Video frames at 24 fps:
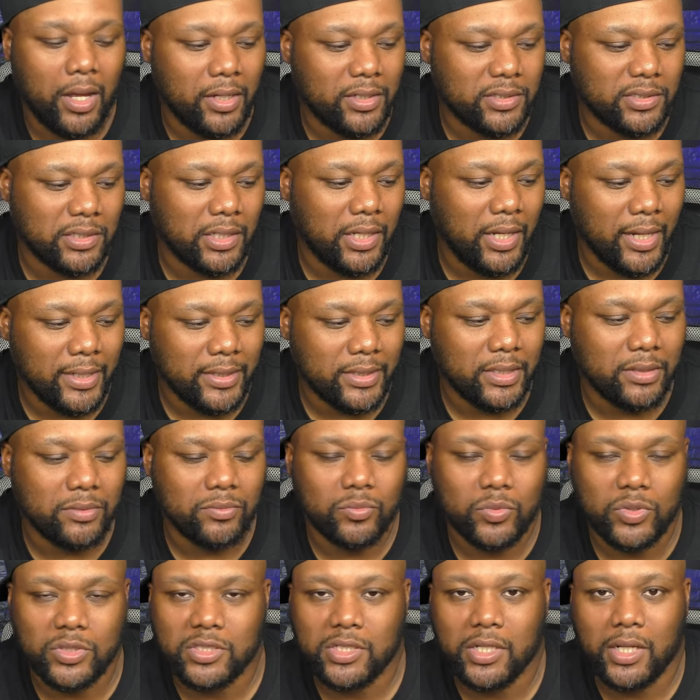
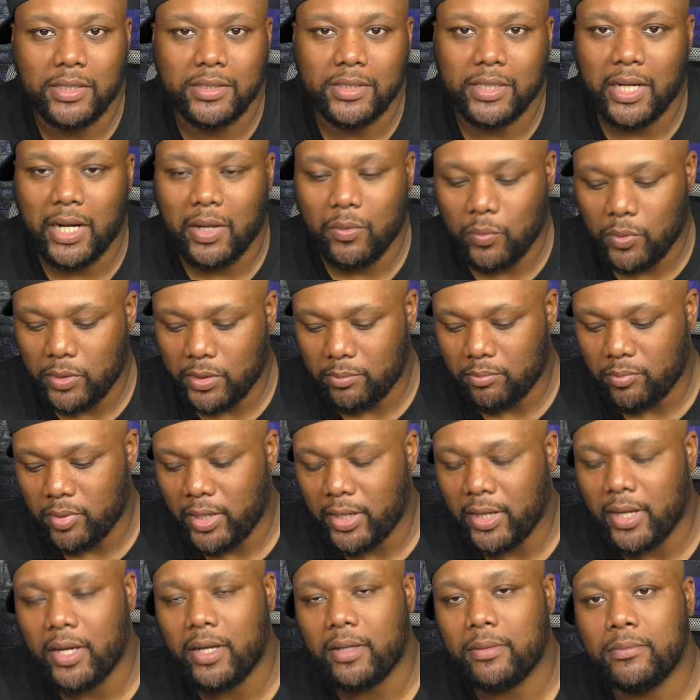selecting which gun that I want to
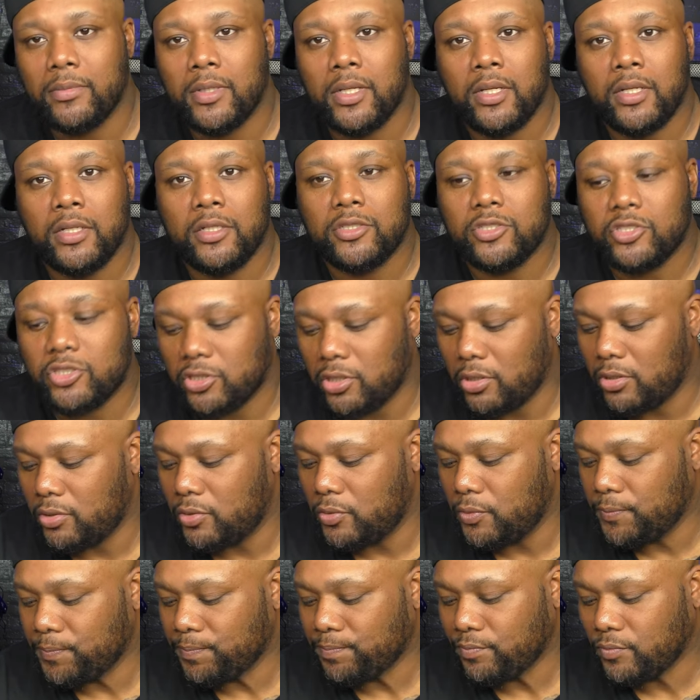bring up.
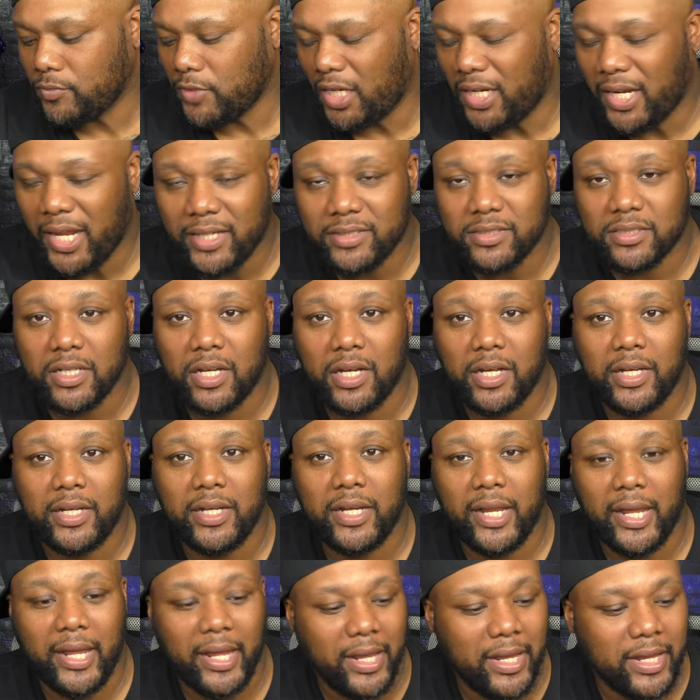So the next
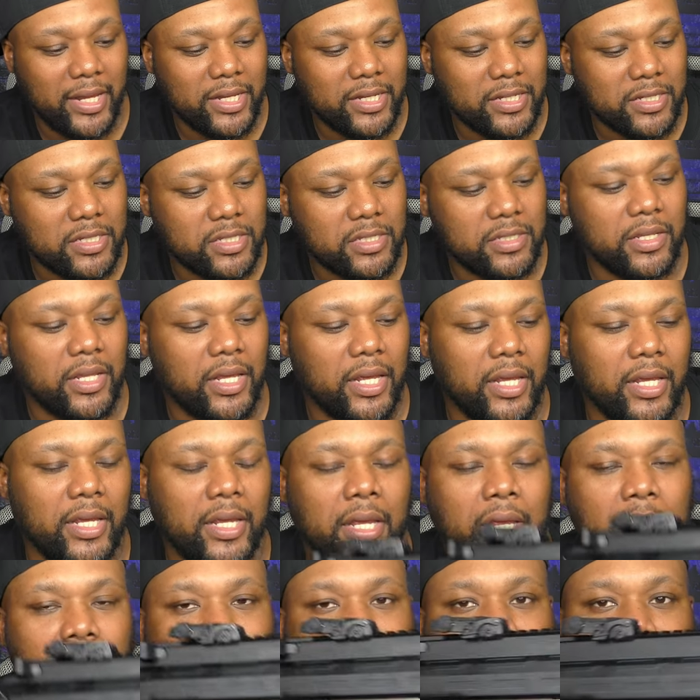gun is
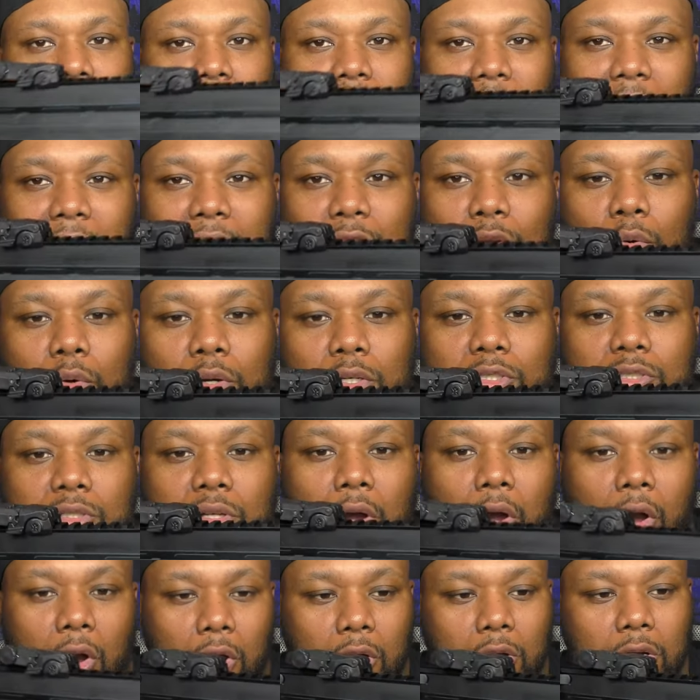the Landor
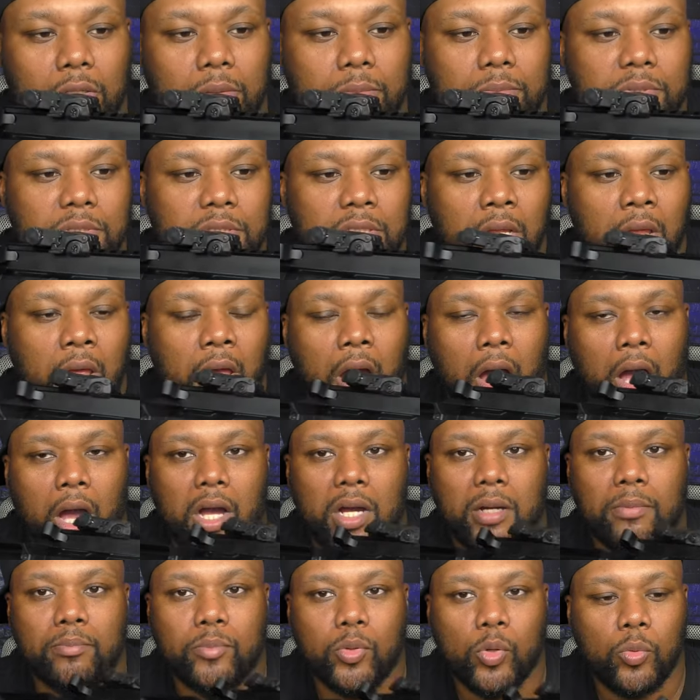Arms
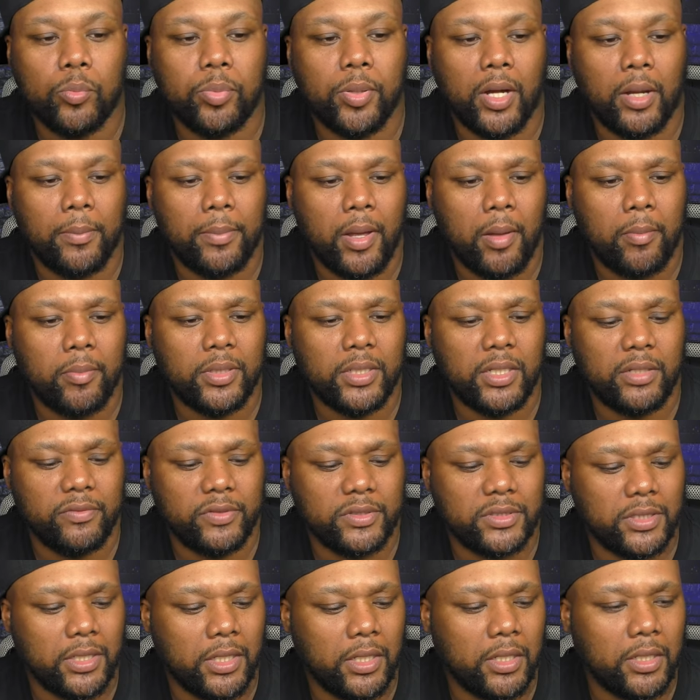bullpup. I believe
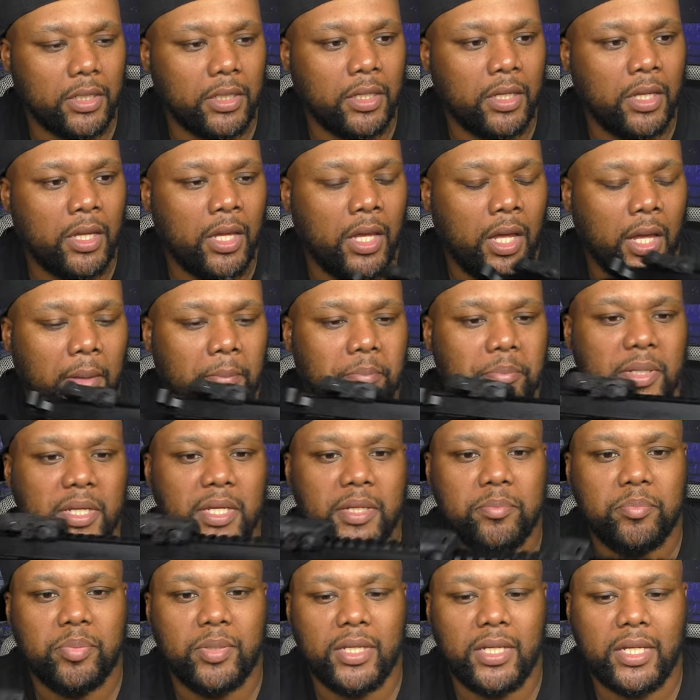it's a
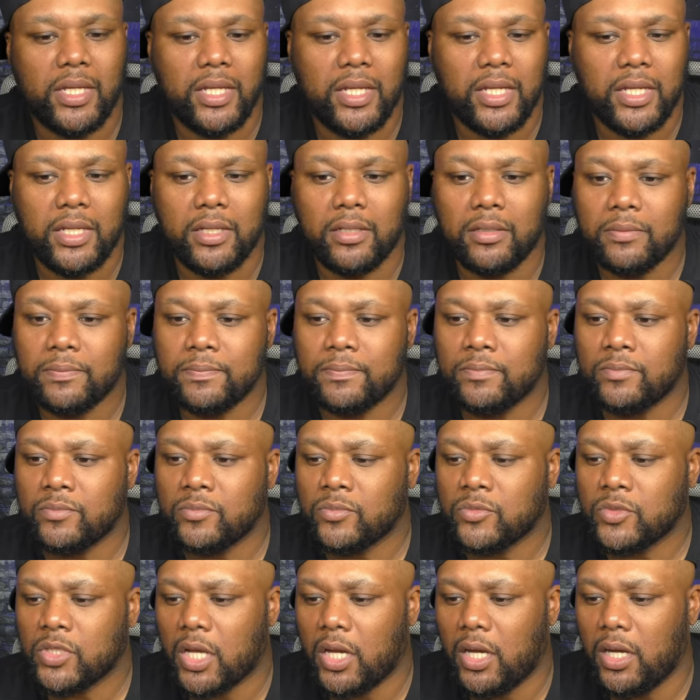BP
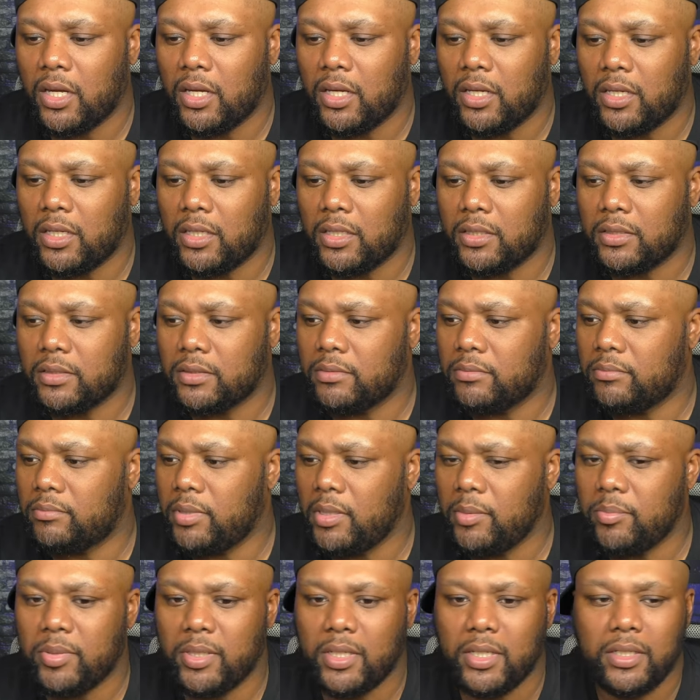
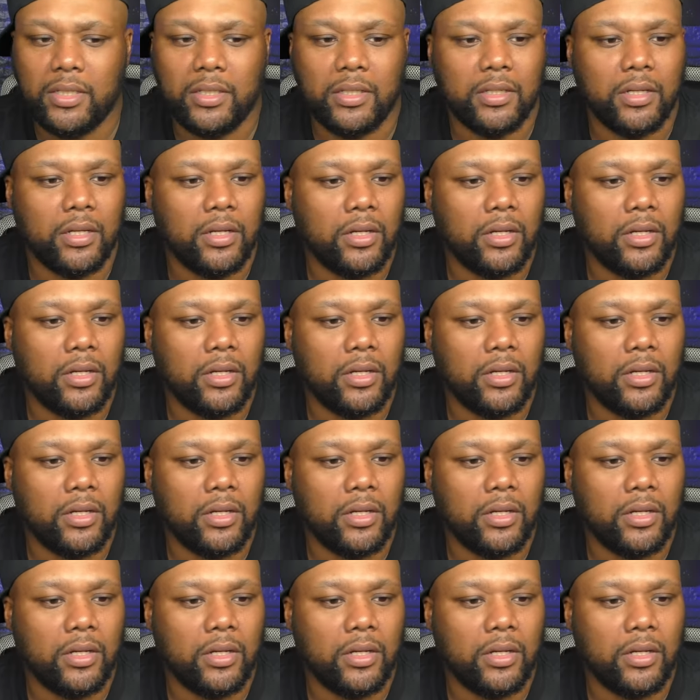BP02